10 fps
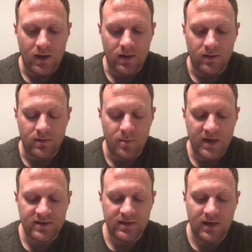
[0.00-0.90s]
And the
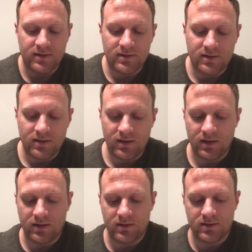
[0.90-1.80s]
best test
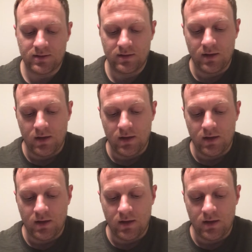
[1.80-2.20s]
is,